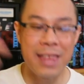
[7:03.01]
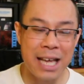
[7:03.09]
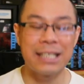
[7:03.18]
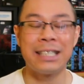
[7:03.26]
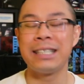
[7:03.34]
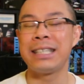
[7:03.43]

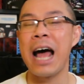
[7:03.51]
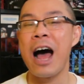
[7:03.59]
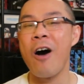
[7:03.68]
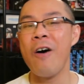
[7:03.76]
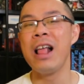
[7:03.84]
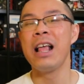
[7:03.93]
This is
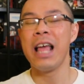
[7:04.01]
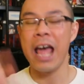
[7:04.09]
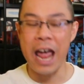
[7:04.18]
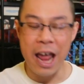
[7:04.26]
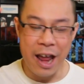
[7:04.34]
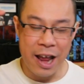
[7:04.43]
how
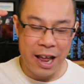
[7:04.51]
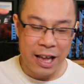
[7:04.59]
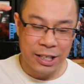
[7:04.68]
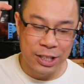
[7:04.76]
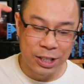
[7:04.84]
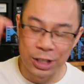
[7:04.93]
a
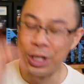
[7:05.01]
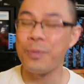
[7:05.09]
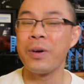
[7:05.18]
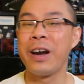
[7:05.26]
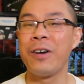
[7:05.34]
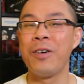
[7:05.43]

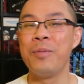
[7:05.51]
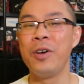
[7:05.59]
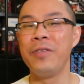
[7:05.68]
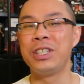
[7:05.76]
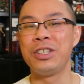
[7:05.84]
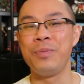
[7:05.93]
superhero
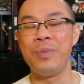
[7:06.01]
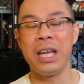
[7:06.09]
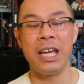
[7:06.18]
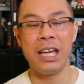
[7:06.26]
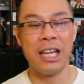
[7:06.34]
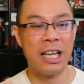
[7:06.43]
movie should
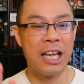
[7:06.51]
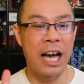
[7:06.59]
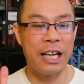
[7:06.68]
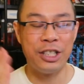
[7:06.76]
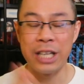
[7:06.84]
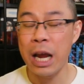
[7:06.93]
be.
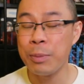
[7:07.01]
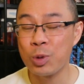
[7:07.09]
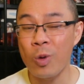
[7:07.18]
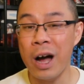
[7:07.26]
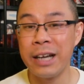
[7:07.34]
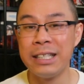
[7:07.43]
James
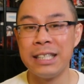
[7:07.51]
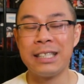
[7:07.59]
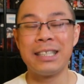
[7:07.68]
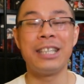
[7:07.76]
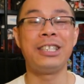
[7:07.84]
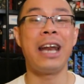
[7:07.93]
Wan did
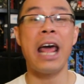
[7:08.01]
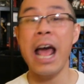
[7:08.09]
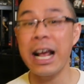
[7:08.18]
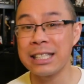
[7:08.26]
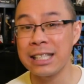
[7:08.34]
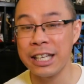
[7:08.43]
such an
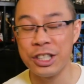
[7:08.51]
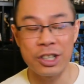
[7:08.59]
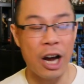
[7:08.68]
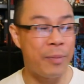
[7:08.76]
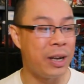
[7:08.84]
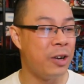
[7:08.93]
excellent
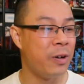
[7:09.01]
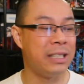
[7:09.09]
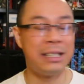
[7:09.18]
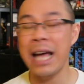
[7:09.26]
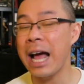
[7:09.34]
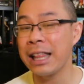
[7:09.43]
job. He knew
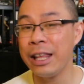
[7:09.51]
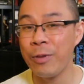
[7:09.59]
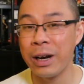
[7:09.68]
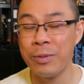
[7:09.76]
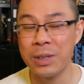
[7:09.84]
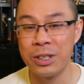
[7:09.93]
exactly
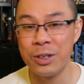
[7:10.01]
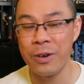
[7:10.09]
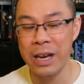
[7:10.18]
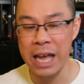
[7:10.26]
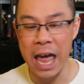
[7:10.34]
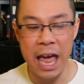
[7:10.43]
what he was
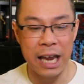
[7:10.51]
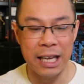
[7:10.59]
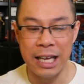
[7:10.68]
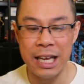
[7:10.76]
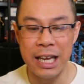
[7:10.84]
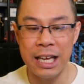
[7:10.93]
doing, and
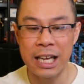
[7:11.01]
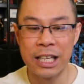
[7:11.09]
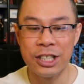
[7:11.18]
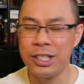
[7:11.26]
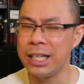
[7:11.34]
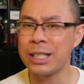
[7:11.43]
he
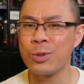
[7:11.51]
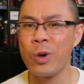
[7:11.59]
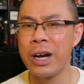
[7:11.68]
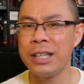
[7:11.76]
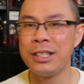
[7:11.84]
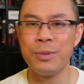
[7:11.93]
just
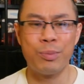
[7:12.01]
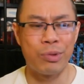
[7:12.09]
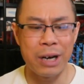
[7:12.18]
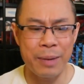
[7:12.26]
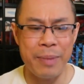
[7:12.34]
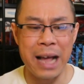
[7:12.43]
wanted to
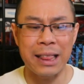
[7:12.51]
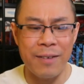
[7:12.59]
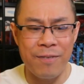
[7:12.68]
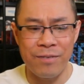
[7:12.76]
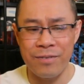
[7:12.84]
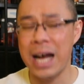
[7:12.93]
bring back the
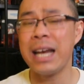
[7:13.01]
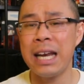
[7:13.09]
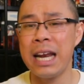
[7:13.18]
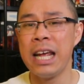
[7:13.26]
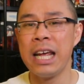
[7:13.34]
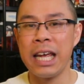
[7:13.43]

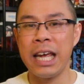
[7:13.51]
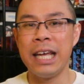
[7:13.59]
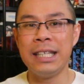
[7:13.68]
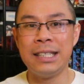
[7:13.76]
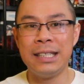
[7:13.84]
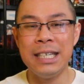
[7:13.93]
fun
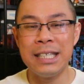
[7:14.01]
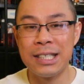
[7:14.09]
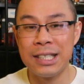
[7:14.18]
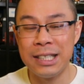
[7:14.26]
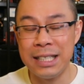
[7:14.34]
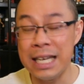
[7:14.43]
in
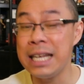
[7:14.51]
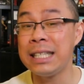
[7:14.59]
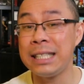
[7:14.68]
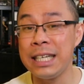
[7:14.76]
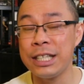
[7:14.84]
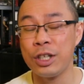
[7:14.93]
these
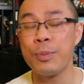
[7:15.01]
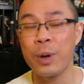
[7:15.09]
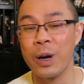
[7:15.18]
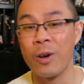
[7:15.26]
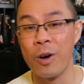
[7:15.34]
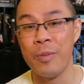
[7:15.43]
DC
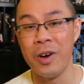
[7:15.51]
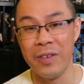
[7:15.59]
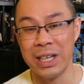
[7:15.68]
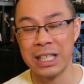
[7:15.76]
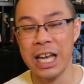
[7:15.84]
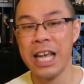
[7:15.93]
superhero
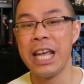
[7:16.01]
movies.